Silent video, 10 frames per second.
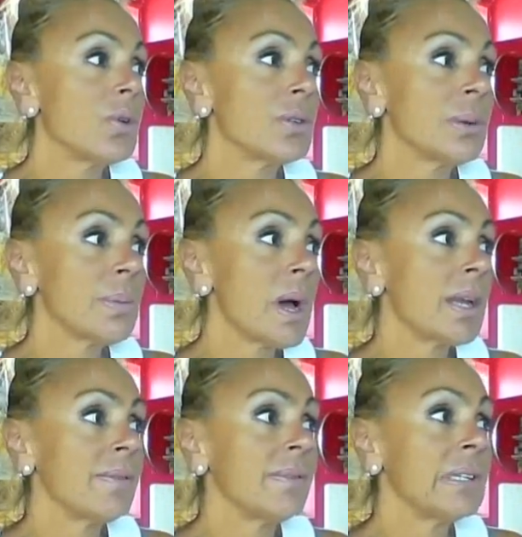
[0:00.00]
some
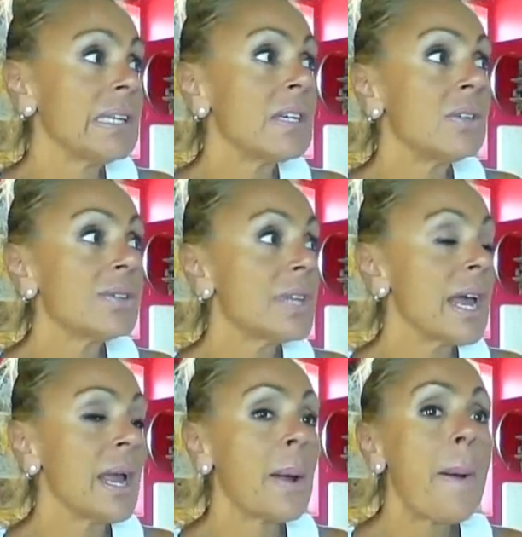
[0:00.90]
kind of legal
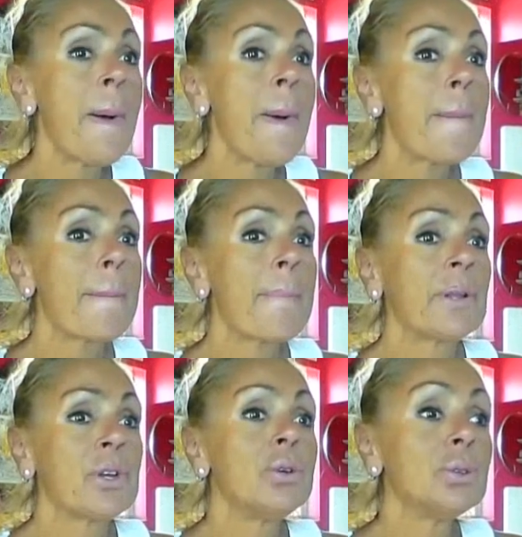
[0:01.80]
thing.
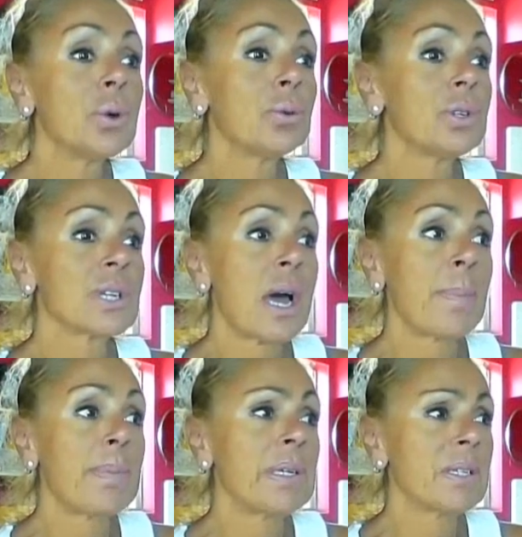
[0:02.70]
But the old owners
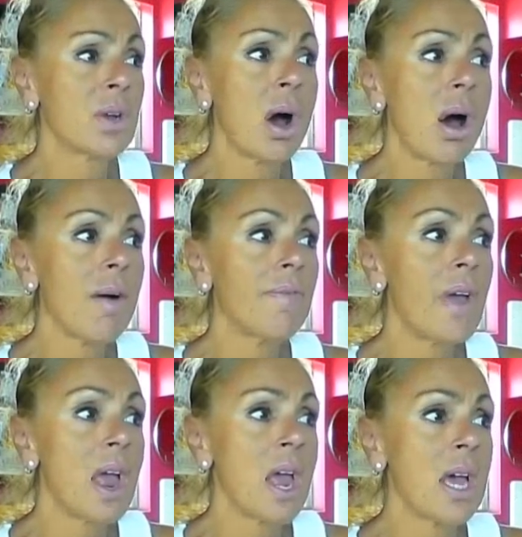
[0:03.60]
got pissed off
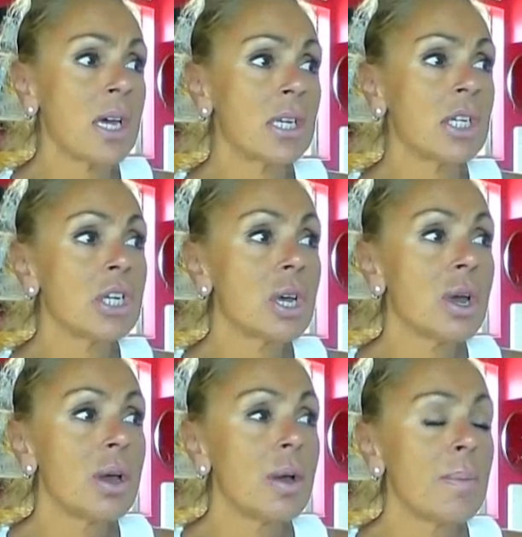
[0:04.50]

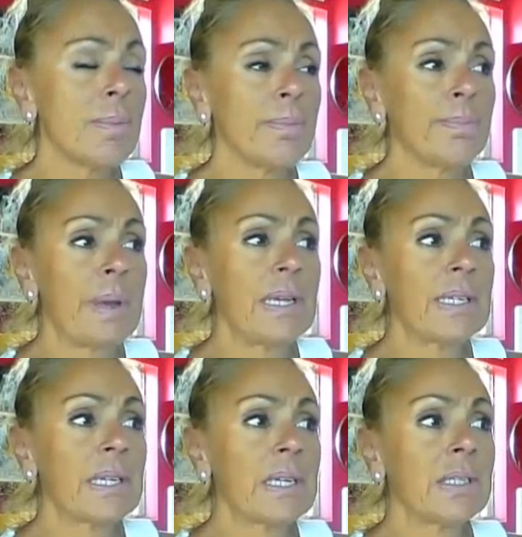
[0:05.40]
and
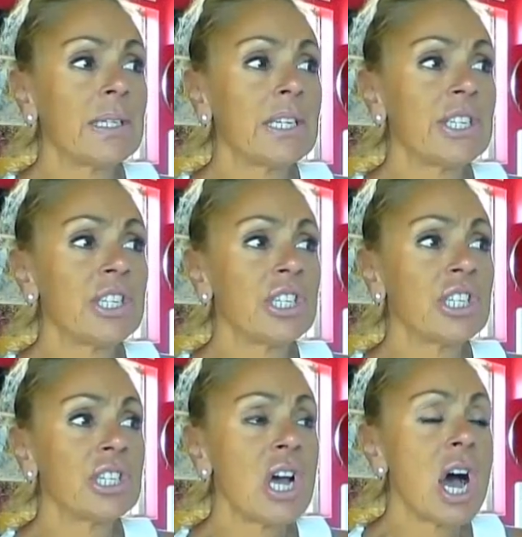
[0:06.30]
basically just